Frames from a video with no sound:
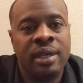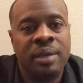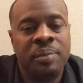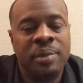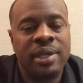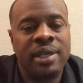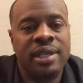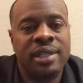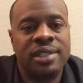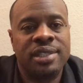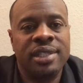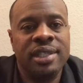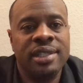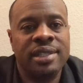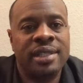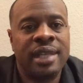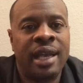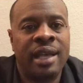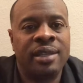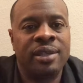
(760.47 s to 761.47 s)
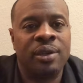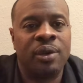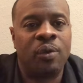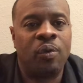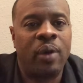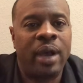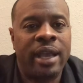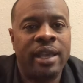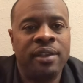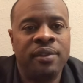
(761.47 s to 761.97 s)
Because she's not your
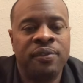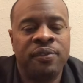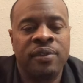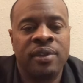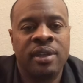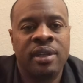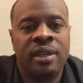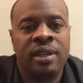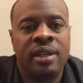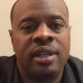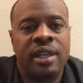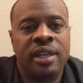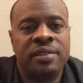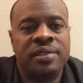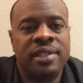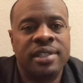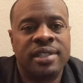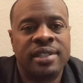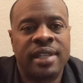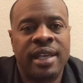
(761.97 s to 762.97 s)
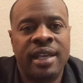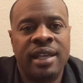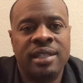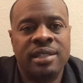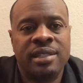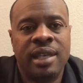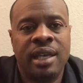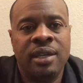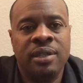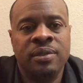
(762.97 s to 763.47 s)
wife if she
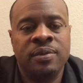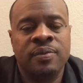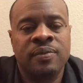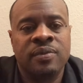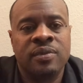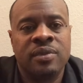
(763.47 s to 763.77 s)
stands out.